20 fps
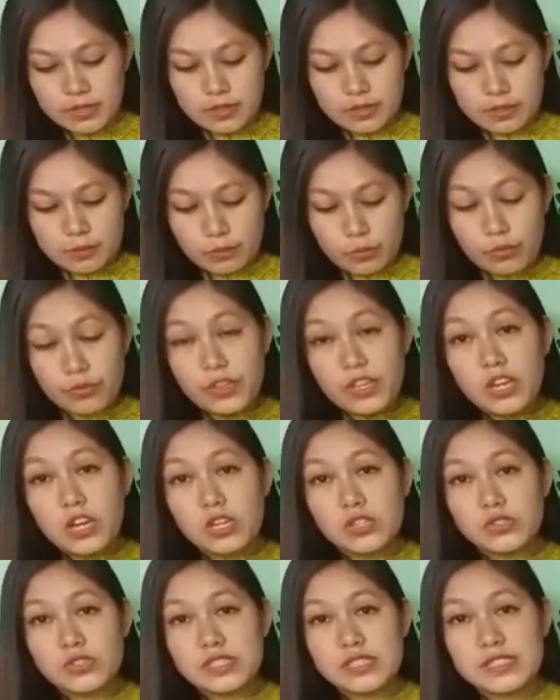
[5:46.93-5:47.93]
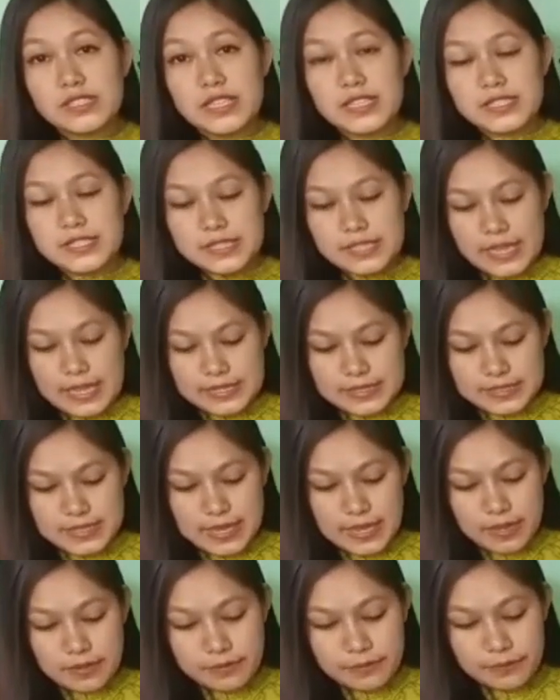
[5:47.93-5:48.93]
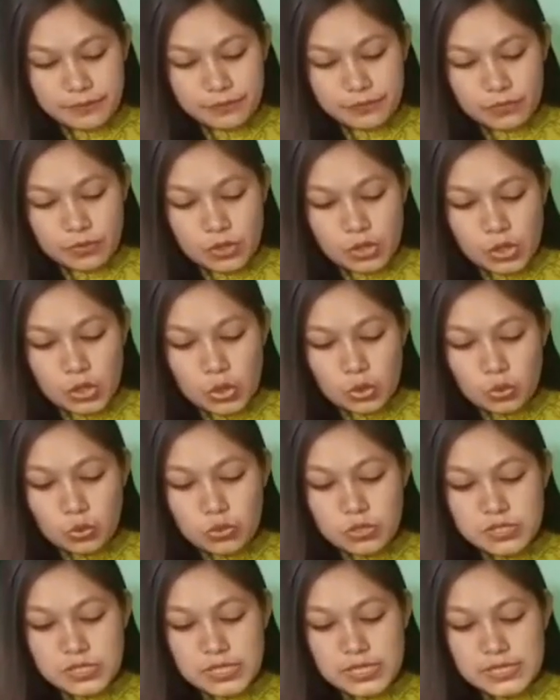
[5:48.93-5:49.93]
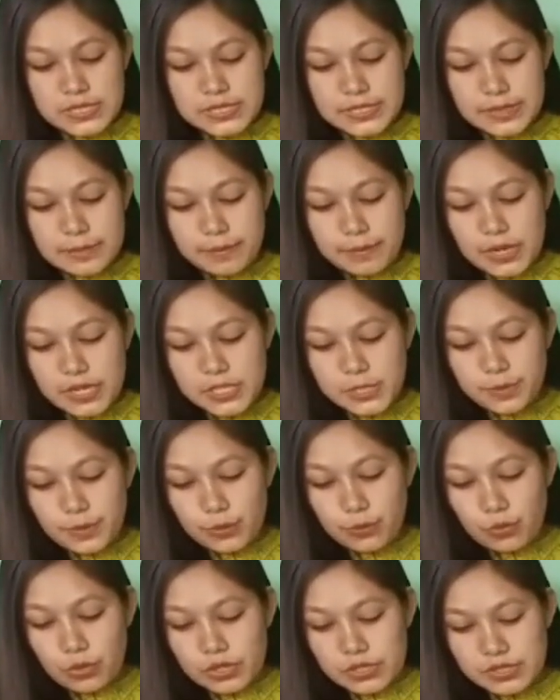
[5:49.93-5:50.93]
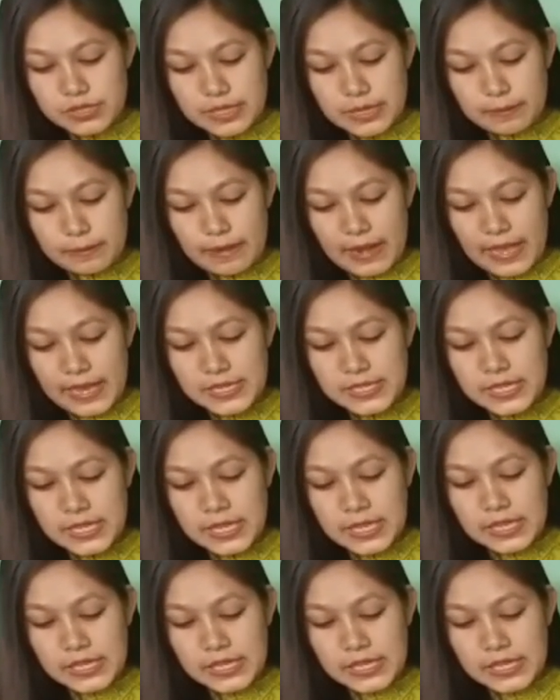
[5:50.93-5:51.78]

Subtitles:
Moving on to the sixth stanza. Who seeks him must be worse than blind.